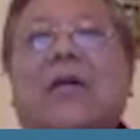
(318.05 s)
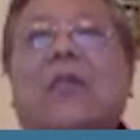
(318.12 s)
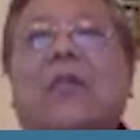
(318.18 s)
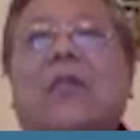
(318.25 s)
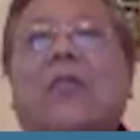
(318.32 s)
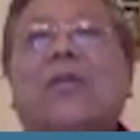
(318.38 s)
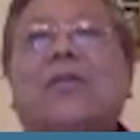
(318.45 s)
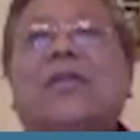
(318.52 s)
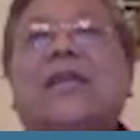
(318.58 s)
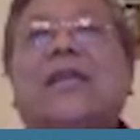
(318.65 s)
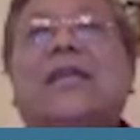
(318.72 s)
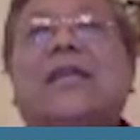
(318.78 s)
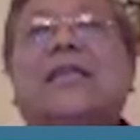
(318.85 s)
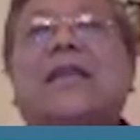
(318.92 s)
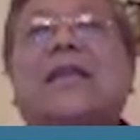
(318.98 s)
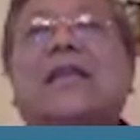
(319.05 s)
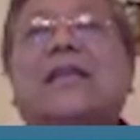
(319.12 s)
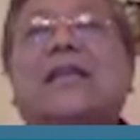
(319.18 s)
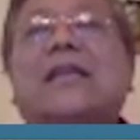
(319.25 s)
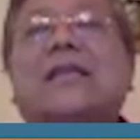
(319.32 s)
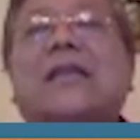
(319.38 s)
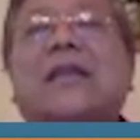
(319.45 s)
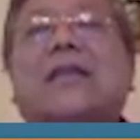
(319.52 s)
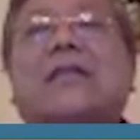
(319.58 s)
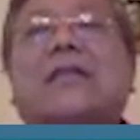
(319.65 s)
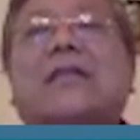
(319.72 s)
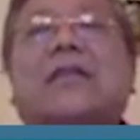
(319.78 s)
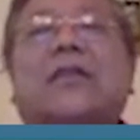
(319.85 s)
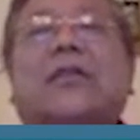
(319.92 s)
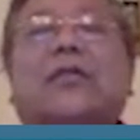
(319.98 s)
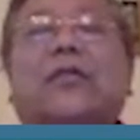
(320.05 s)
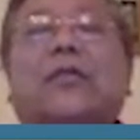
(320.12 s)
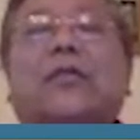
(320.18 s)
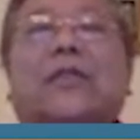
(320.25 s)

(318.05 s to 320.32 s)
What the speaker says: Once inside of the cell, due to the